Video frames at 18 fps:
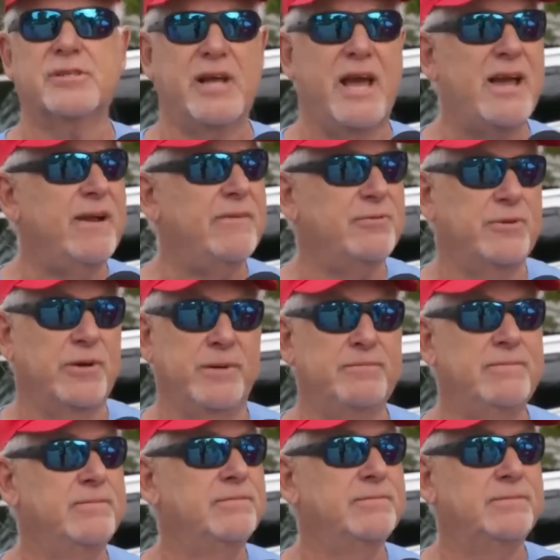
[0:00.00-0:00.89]
just
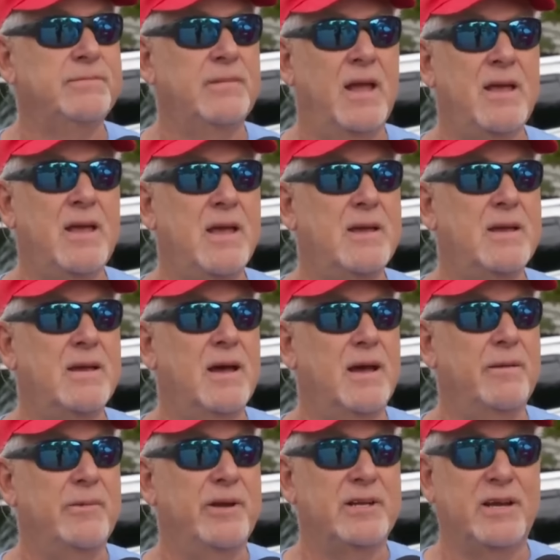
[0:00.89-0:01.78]
after him.
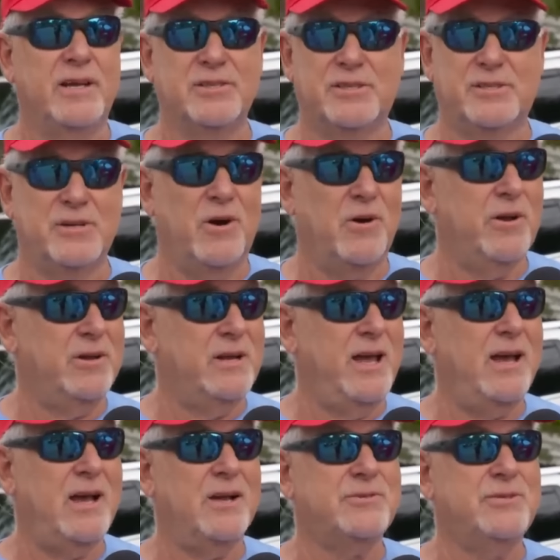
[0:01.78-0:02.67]
I mean, they
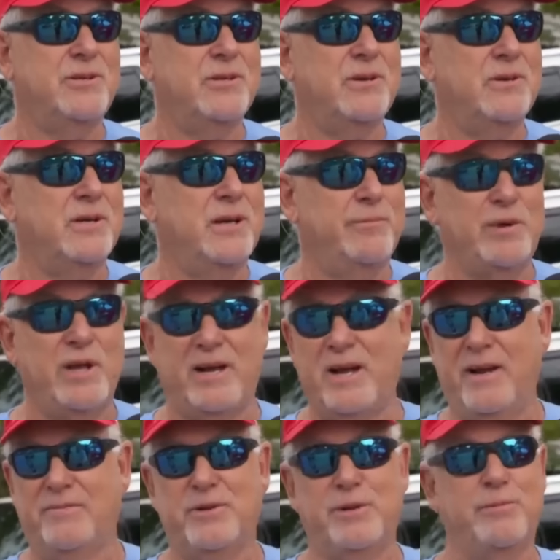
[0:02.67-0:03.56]
started out, you know,
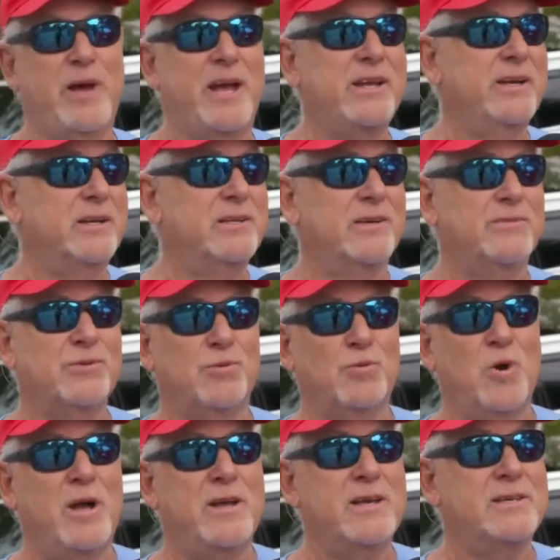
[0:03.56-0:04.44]
and they've been after him
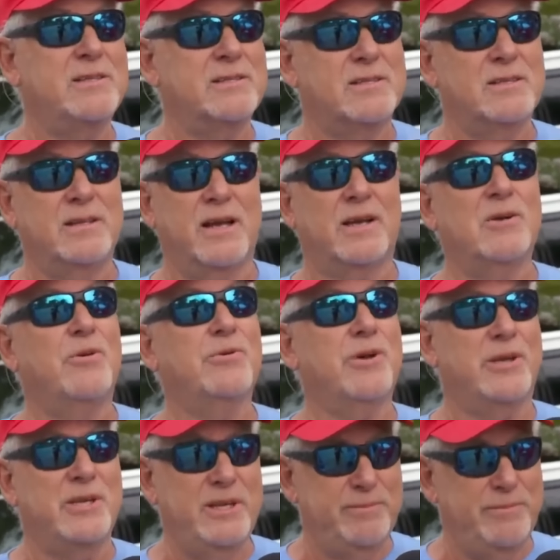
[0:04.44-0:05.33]
eight different ways,
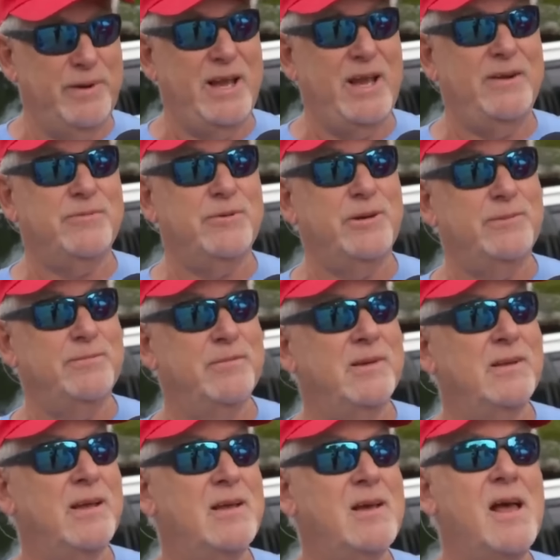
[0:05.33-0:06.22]
and they're going to keep
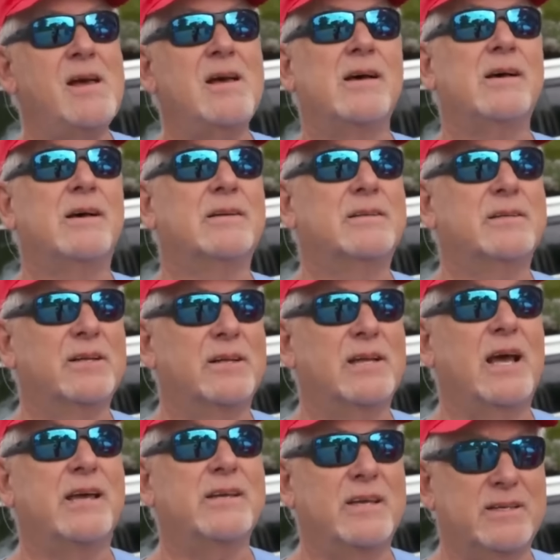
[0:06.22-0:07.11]
after him
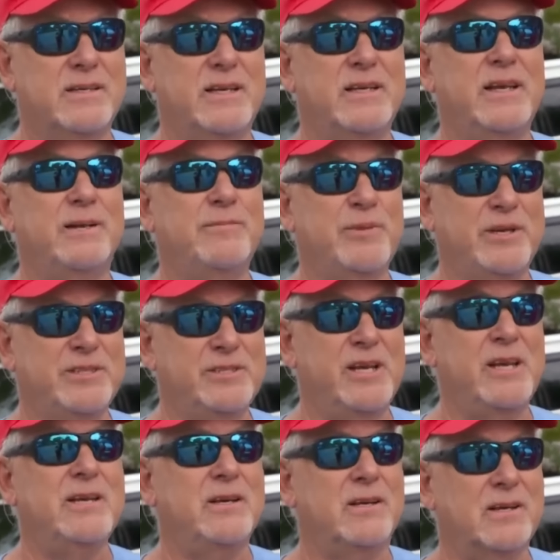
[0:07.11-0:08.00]
until they can
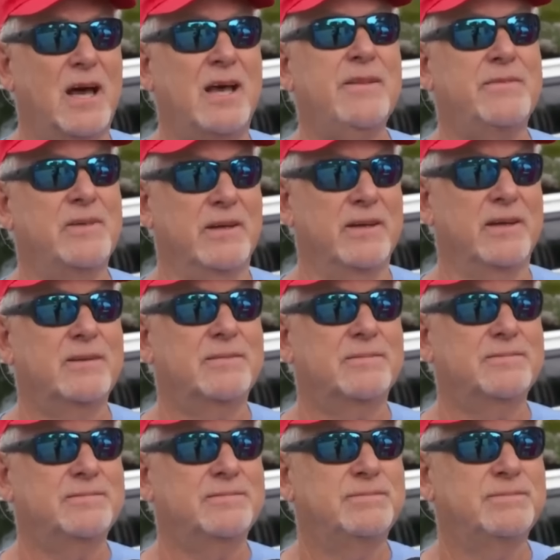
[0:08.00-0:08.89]
get him in jail, I
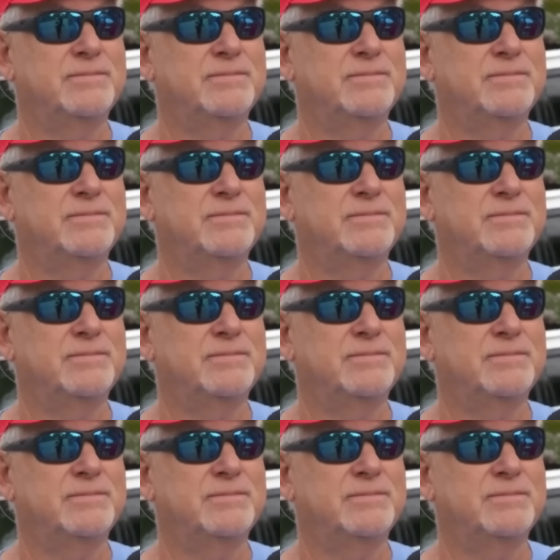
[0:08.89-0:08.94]
think.